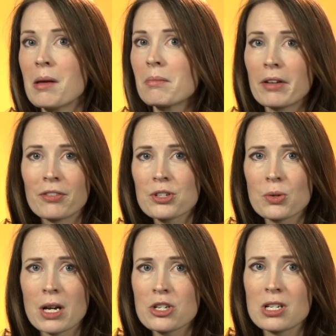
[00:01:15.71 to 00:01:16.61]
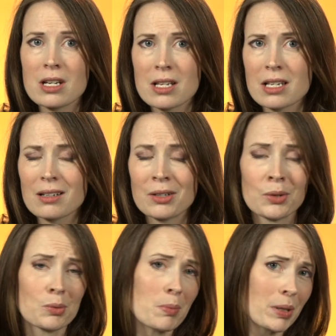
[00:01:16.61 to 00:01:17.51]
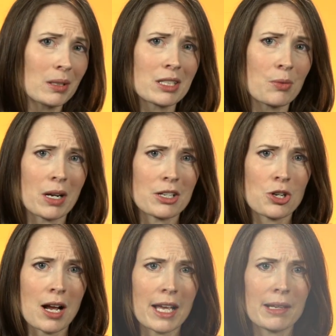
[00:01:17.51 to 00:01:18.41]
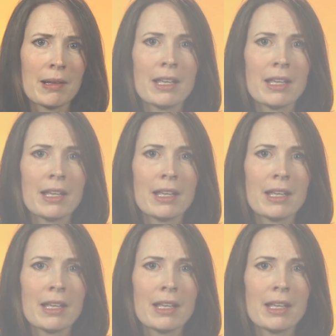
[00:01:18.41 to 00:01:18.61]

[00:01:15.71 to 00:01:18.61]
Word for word: my first question isn't, What pill do you want to try?